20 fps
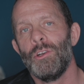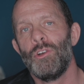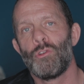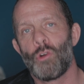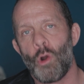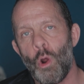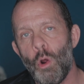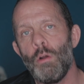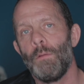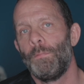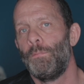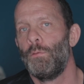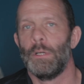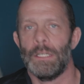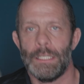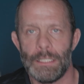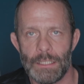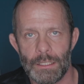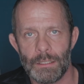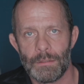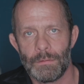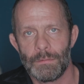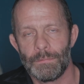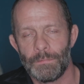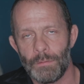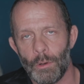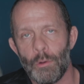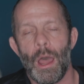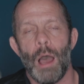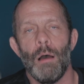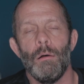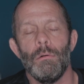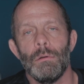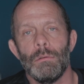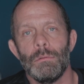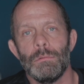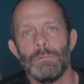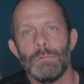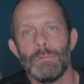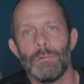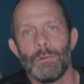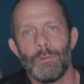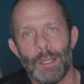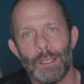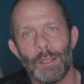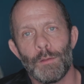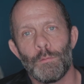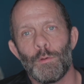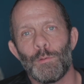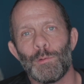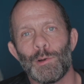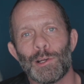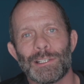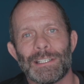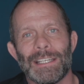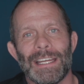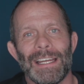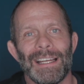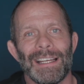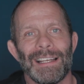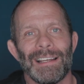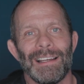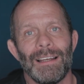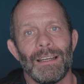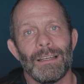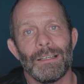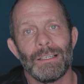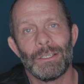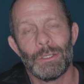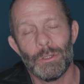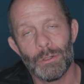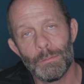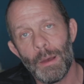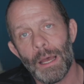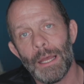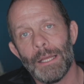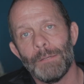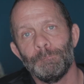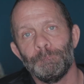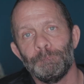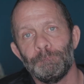drone footage for now. Thank you for watching, and goodbye.